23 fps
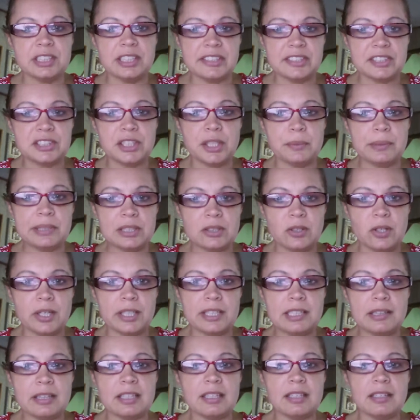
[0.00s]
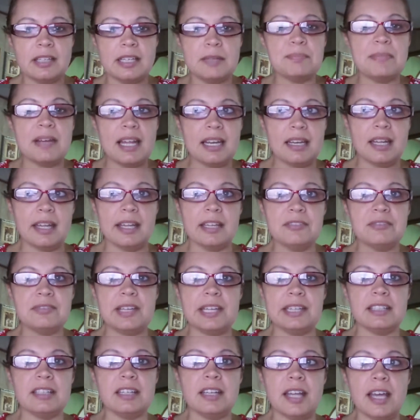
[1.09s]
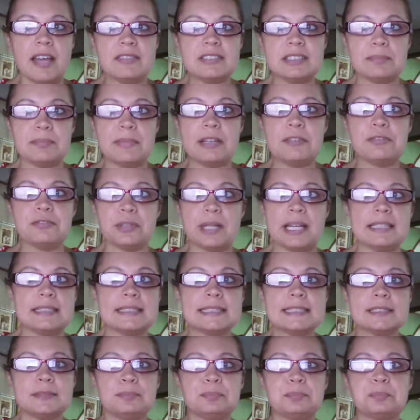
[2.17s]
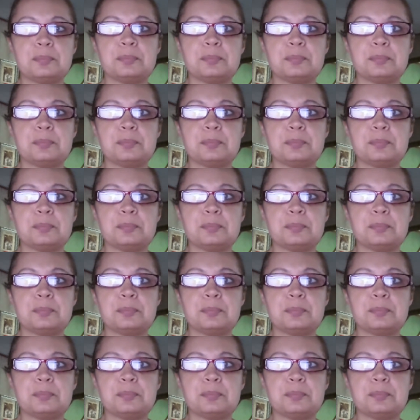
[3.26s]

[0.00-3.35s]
that is going on in my life and the lives of my friends.